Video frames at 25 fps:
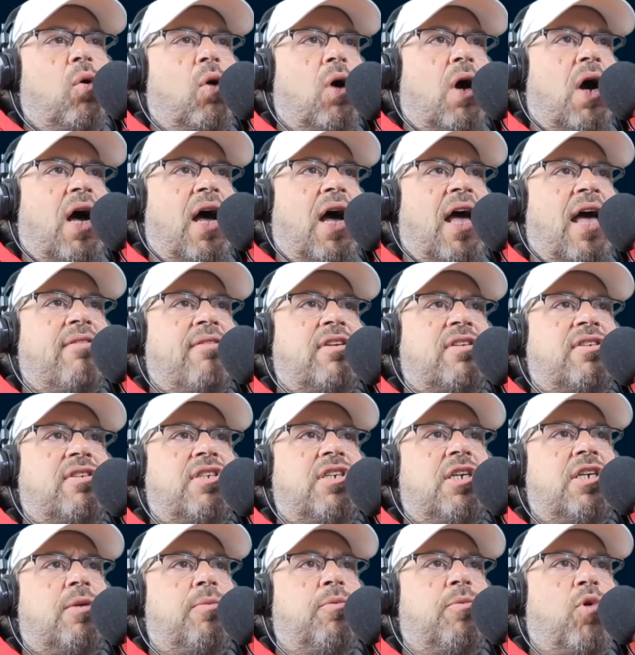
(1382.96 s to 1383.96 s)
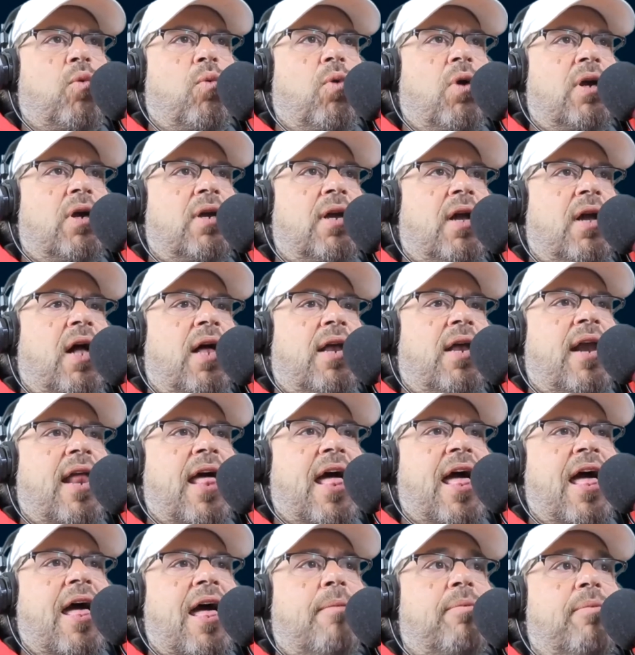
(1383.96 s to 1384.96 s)
I have a team. We're working on an
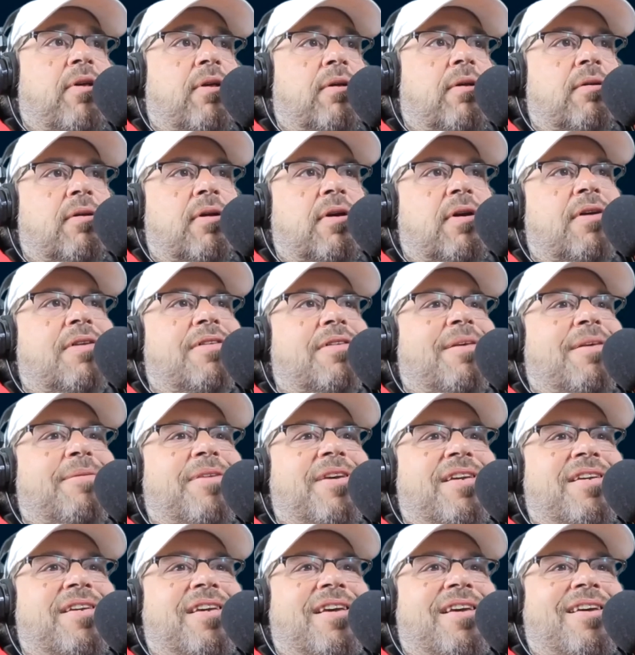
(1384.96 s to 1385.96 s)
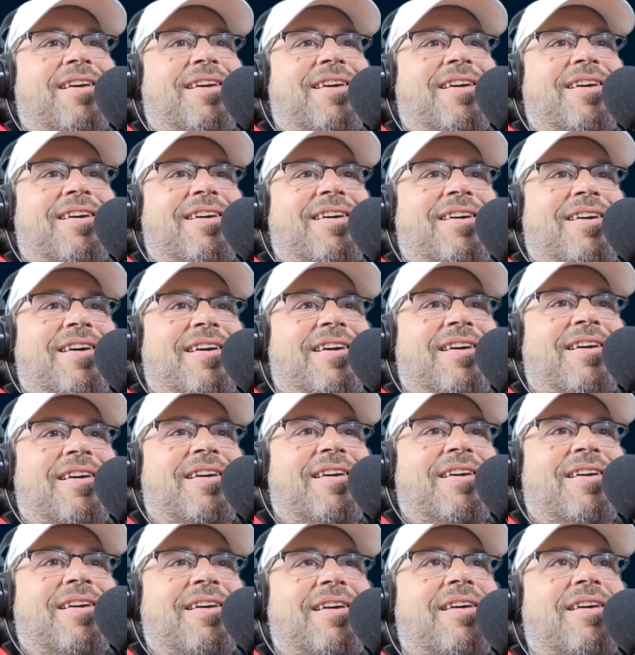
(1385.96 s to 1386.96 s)
app, and let me. I